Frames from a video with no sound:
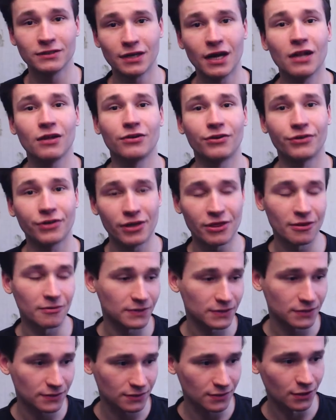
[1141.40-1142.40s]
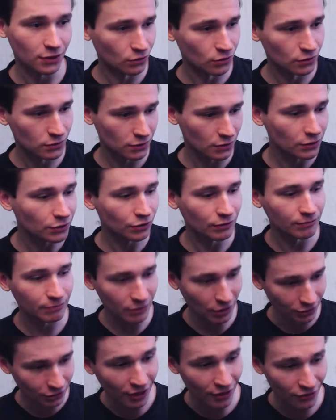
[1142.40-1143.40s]
algorithms uh, used in
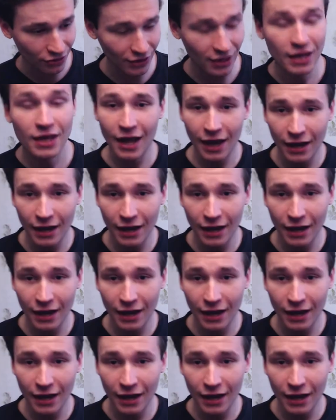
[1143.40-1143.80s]
cryptography.